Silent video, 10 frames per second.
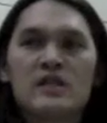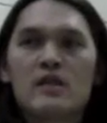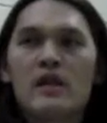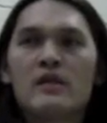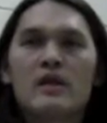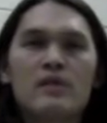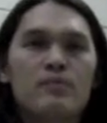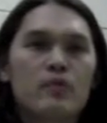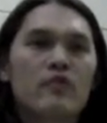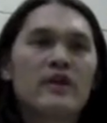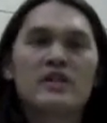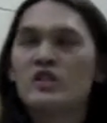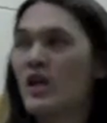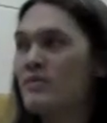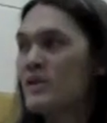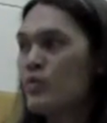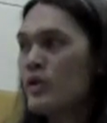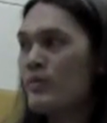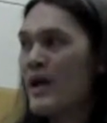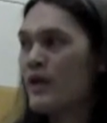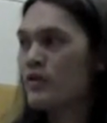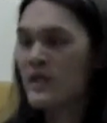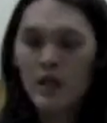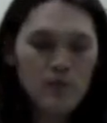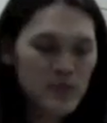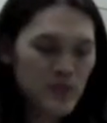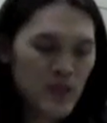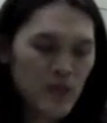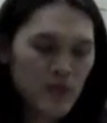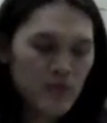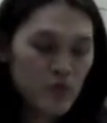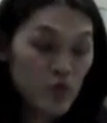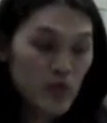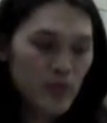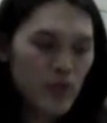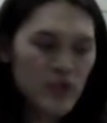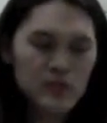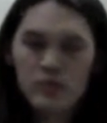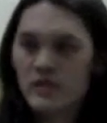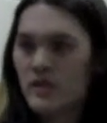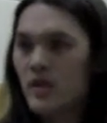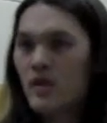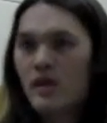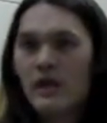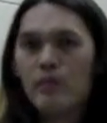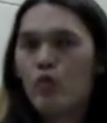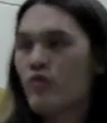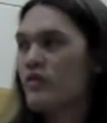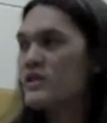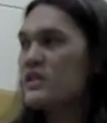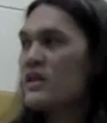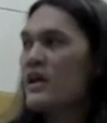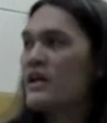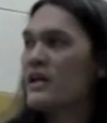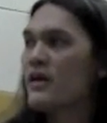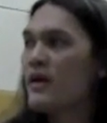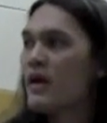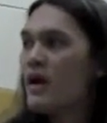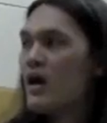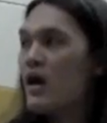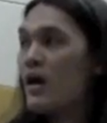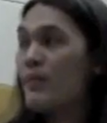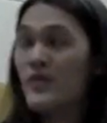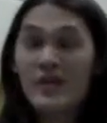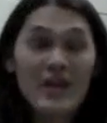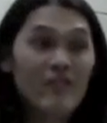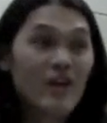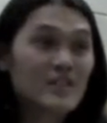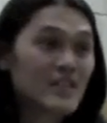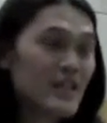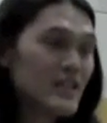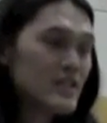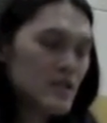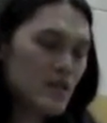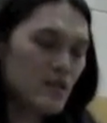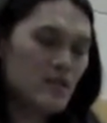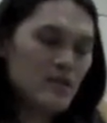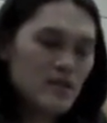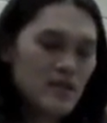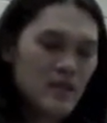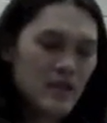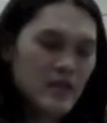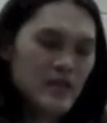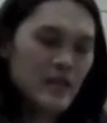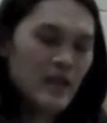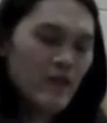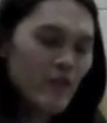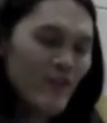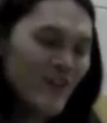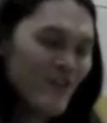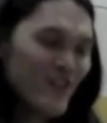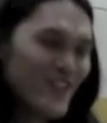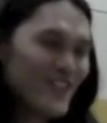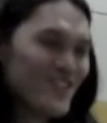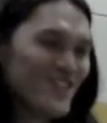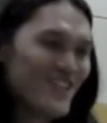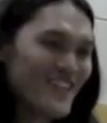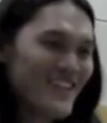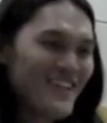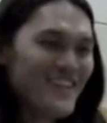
and provide the jobs that really matter to help us become a truly prosperous and more free society. You can have lots of kids, and I think that everyone here should.